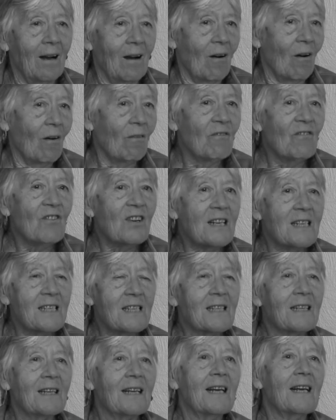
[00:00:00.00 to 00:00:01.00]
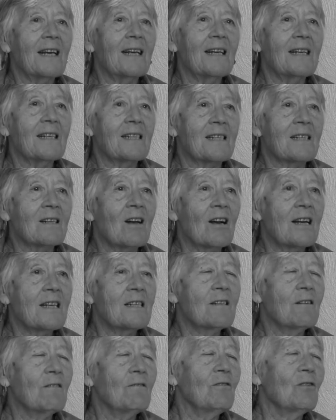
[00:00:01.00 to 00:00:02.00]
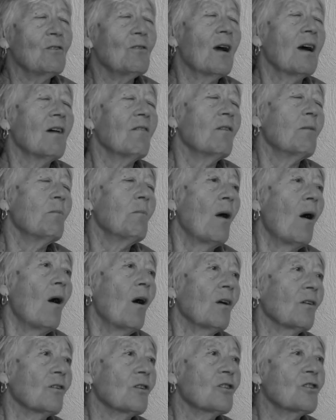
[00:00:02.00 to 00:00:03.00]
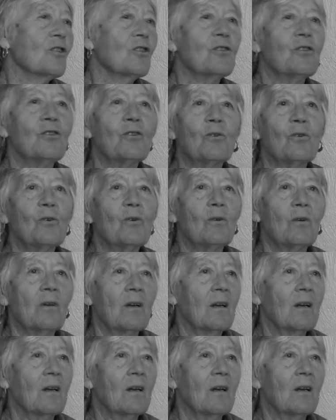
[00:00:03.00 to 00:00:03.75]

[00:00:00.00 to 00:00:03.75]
Obviously, it's nice if you have a partner to do